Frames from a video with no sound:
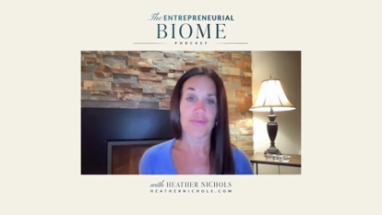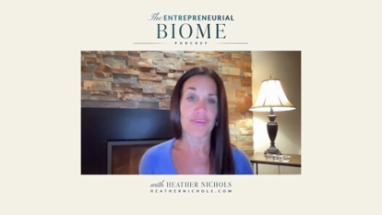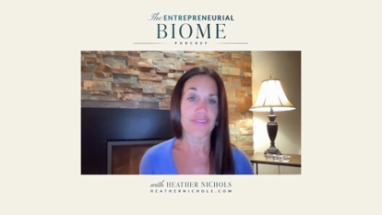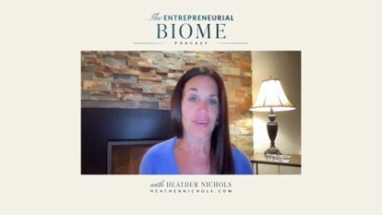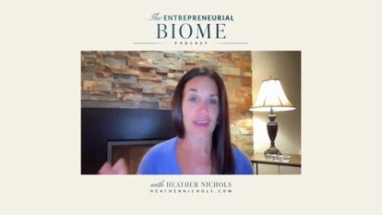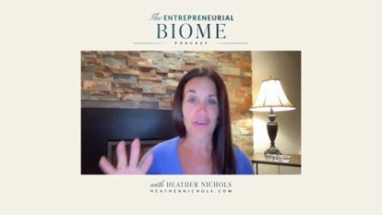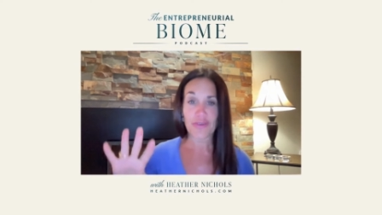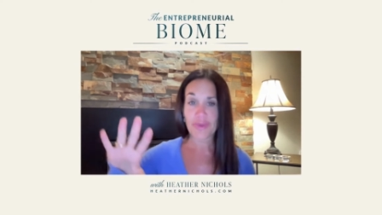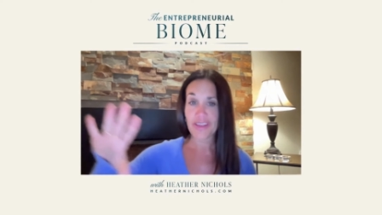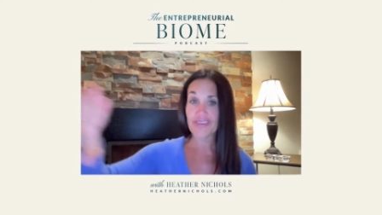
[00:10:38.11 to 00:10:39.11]
It's like
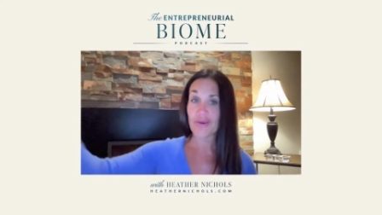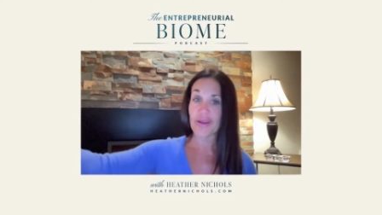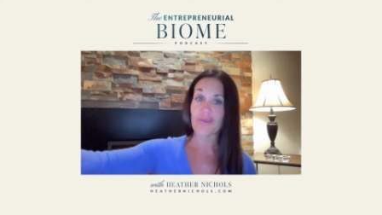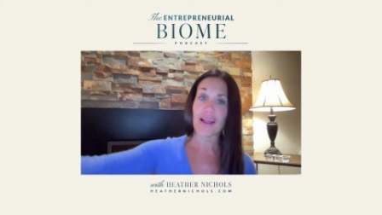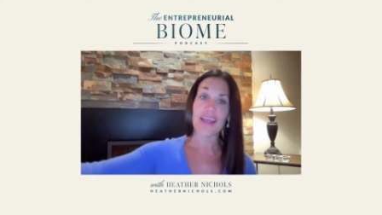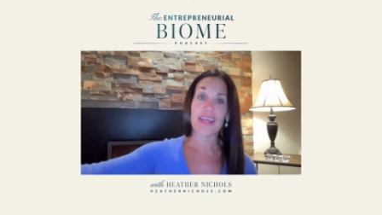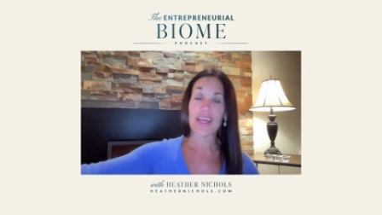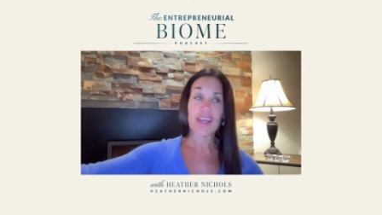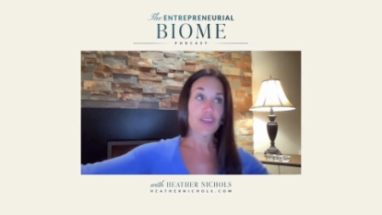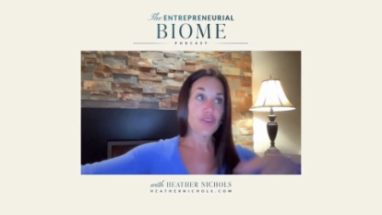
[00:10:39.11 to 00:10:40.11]
everybody's going right.
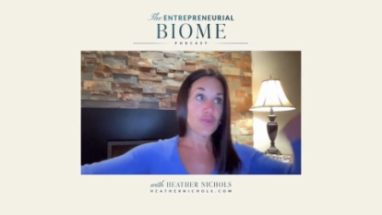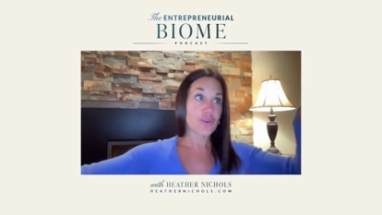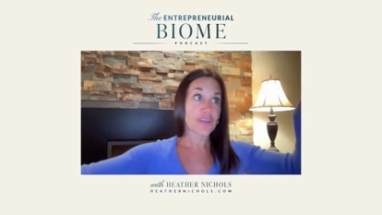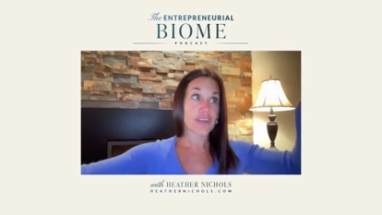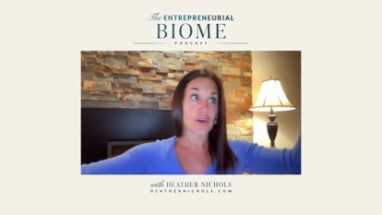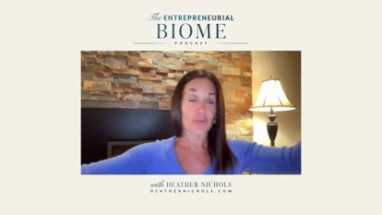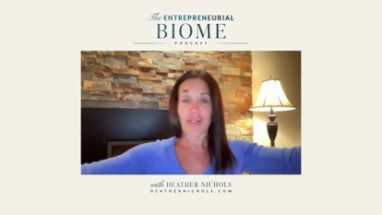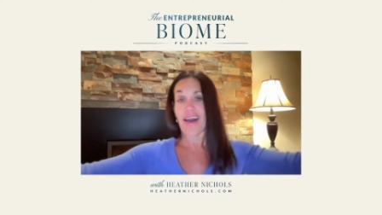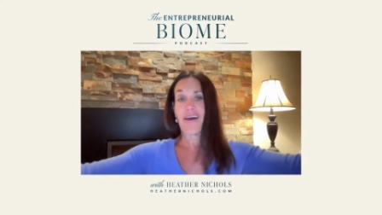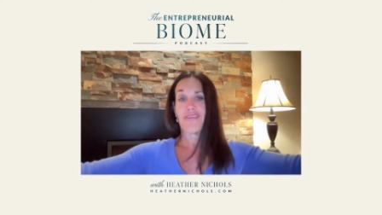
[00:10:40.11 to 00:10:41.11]
You can go
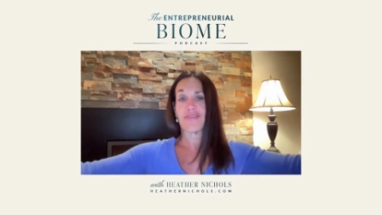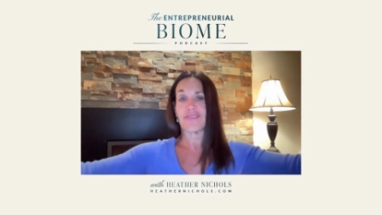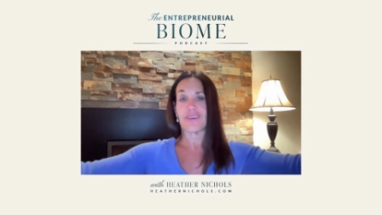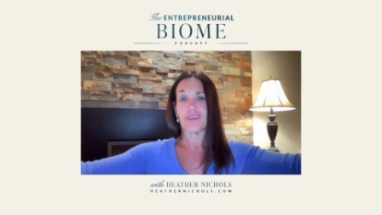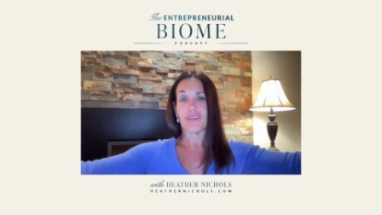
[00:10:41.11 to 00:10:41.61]
left.